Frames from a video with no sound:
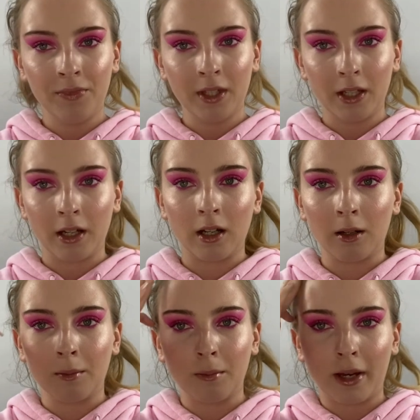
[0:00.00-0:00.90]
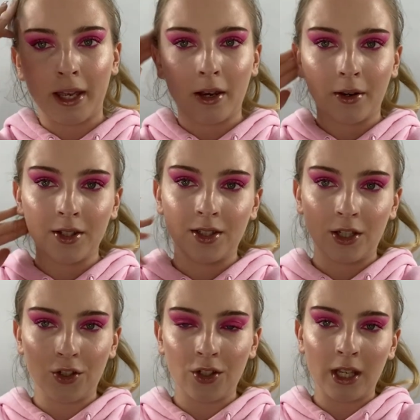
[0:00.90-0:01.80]
my hair
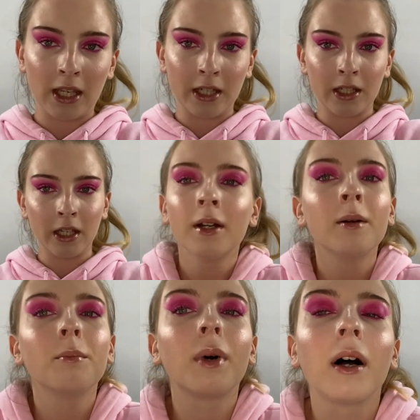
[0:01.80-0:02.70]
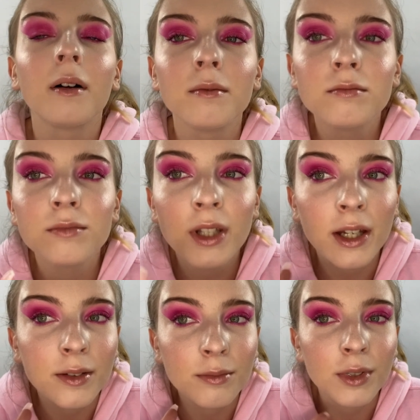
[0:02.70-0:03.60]
extension in, but
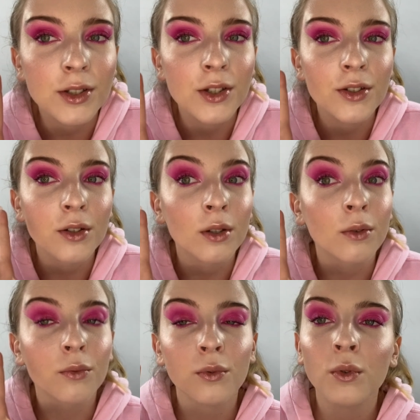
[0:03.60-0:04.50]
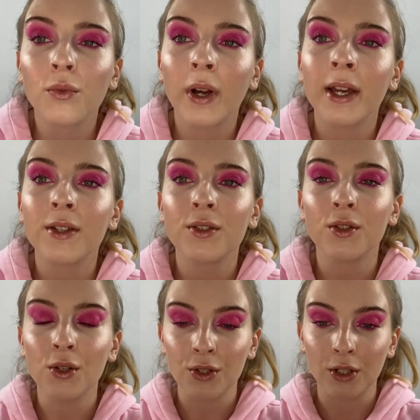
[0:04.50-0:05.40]
yeah, this is the full face
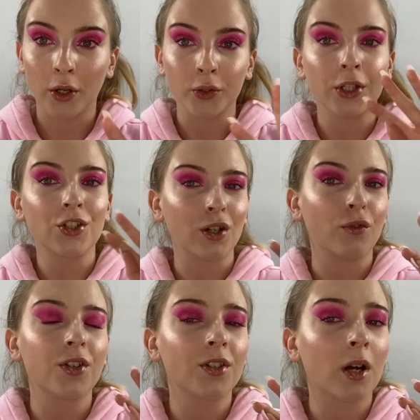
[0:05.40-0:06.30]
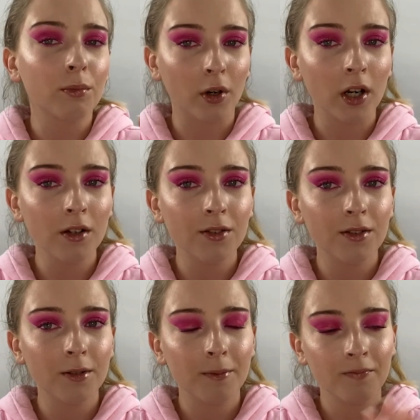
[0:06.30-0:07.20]
using only Jeffree Star
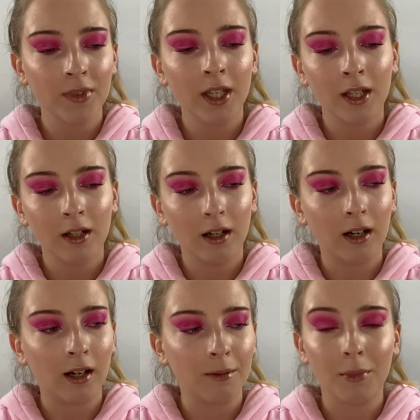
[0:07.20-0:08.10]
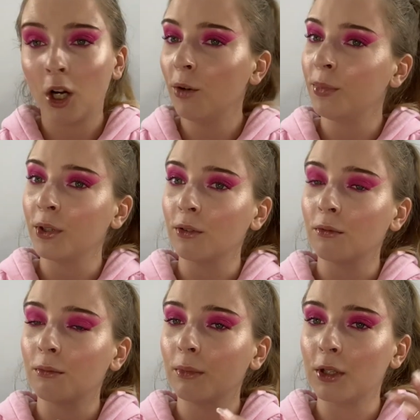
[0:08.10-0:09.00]
products. I hope
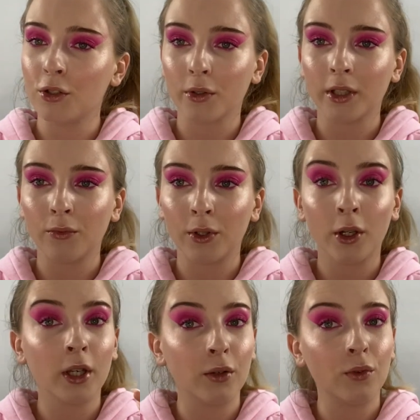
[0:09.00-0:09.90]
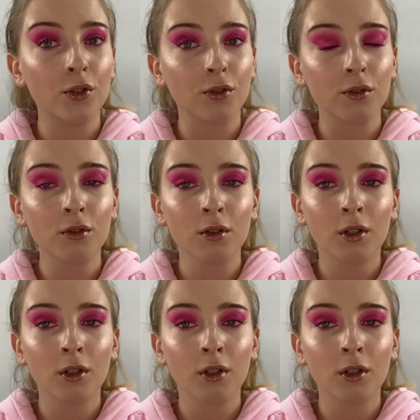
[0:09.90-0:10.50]
you enjoyed the video. If you do,